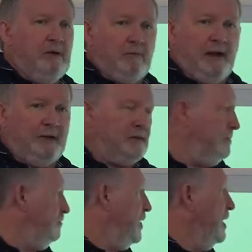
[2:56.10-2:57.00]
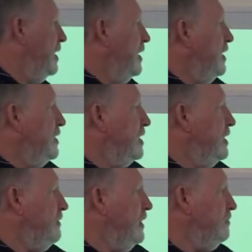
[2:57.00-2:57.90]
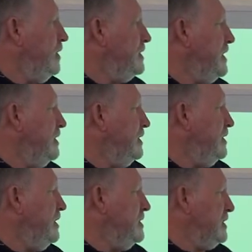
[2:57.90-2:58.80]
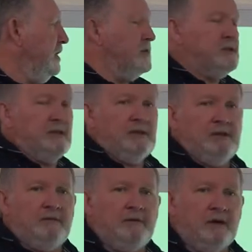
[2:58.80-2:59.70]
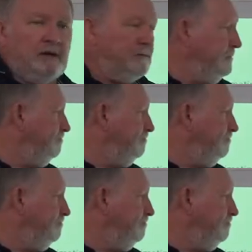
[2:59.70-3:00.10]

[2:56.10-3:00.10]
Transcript: we round them. 35 and 1/10 is close to 35.